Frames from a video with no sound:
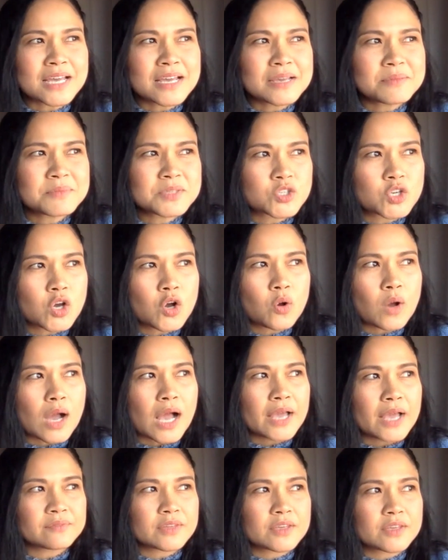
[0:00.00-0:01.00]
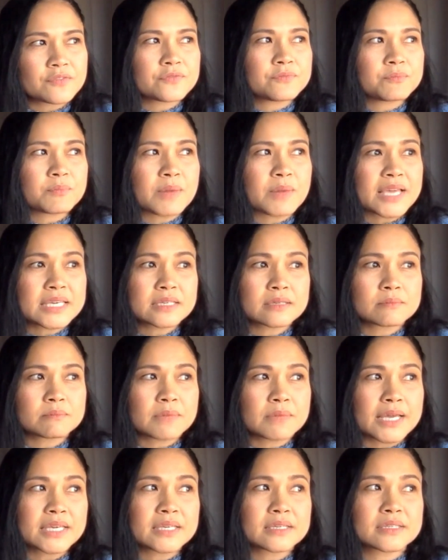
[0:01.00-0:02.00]
sometimes you know, I if my
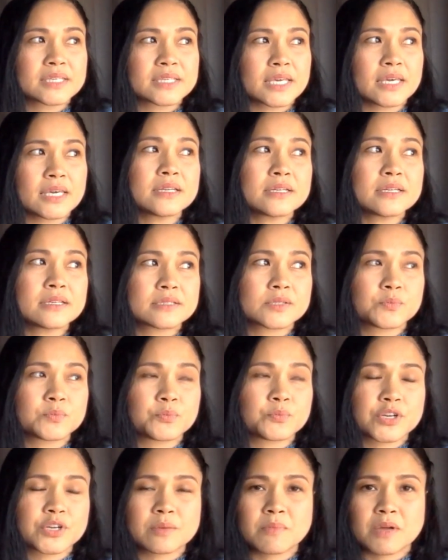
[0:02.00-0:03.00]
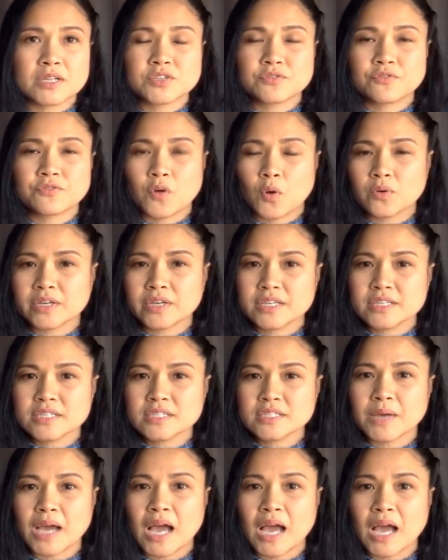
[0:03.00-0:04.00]
my kid is pretty much
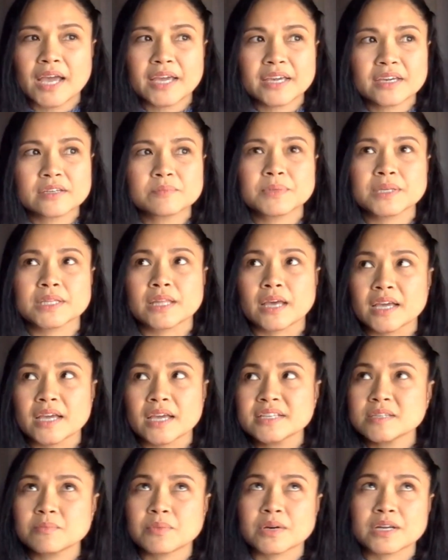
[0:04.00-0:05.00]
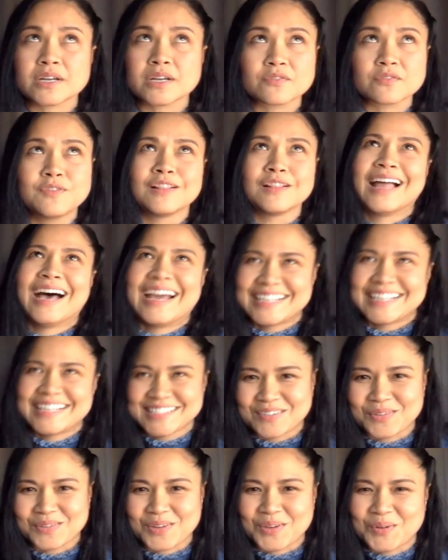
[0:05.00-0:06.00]
focused, but I could be like, I see
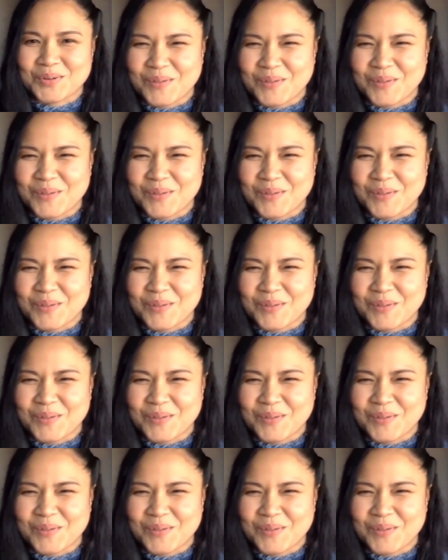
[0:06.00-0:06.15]
butterflies.